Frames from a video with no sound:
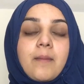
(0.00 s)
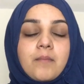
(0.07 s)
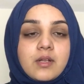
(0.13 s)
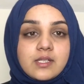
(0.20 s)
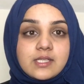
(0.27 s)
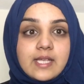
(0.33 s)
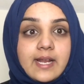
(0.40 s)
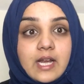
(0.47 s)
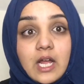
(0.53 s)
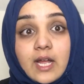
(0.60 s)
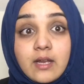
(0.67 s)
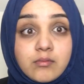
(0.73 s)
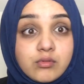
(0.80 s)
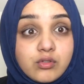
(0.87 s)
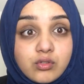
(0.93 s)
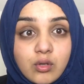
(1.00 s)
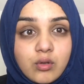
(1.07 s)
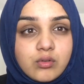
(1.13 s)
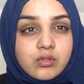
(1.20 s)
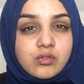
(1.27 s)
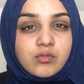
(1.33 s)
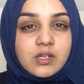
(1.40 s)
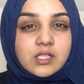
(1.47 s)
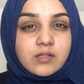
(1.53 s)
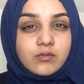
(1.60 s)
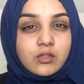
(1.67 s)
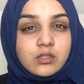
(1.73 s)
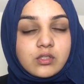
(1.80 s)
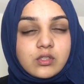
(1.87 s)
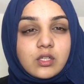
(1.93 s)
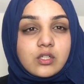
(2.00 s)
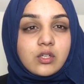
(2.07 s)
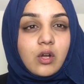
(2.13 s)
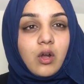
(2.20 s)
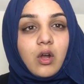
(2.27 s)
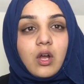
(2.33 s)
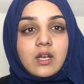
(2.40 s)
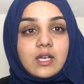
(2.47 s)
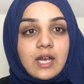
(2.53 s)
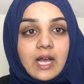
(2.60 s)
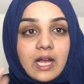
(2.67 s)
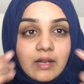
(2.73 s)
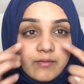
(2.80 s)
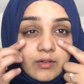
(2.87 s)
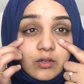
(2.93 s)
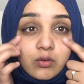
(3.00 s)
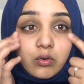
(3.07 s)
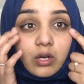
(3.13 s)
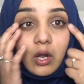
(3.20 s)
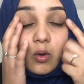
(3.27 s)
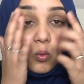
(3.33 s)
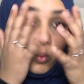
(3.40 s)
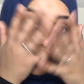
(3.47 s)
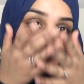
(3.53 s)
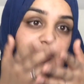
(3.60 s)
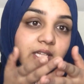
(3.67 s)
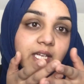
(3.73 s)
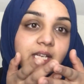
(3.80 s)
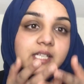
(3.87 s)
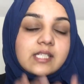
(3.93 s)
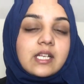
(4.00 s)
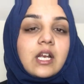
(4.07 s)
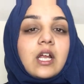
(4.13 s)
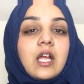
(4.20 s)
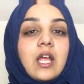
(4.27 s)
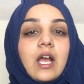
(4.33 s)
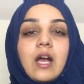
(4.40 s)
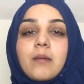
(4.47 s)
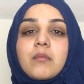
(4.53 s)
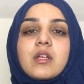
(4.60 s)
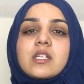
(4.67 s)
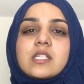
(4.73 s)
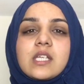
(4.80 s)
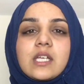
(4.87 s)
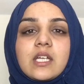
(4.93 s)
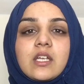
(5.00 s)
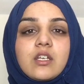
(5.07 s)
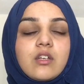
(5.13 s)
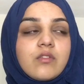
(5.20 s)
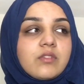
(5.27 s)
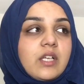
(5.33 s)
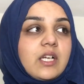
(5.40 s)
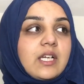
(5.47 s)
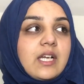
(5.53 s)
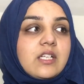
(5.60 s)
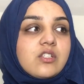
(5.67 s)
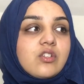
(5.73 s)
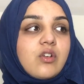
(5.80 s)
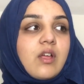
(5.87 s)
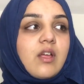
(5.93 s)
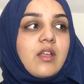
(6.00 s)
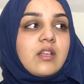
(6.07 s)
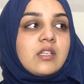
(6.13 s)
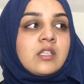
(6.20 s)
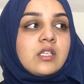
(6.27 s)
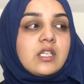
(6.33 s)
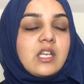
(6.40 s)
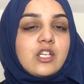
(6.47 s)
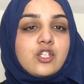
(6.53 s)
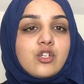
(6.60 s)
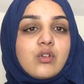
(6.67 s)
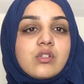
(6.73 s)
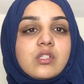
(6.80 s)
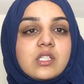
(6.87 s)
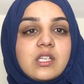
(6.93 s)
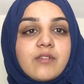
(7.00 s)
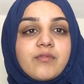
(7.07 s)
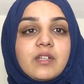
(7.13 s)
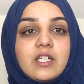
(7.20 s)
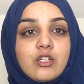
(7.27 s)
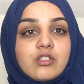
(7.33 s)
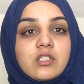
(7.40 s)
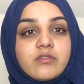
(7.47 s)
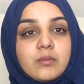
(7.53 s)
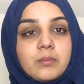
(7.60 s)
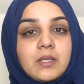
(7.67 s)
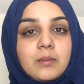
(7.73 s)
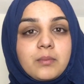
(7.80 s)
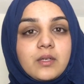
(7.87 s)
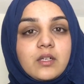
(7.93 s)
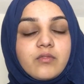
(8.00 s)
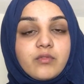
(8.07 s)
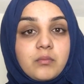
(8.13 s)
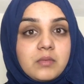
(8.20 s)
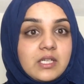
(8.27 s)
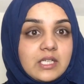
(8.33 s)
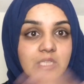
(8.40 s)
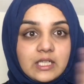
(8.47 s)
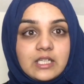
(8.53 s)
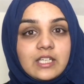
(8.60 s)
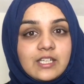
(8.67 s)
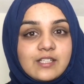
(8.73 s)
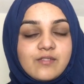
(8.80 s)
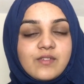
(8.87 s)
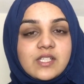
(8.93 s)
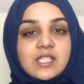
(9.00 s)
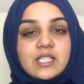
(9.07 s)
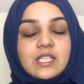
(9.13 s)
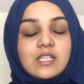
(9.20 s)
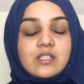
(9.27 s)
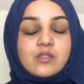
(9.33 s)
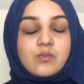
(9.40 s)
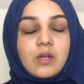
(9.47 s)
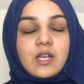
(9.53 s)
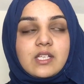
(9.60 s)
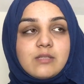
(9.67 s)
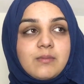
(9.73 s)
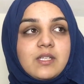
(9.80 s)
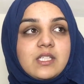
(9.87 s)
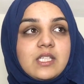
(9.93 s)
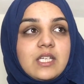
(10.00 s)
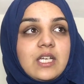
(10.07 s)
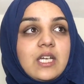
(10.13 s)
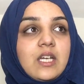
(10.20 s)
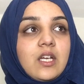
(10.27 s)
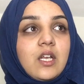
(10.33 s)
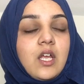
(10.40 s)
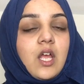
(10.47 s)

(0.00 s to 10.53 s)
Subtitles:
I'm not saying that I am so stressed, I've got such a hard life, and look at all of this, and I'm not saying any of that, guys. You know, it shows differently on different people. For me, clearly, it's physically as well as mentally.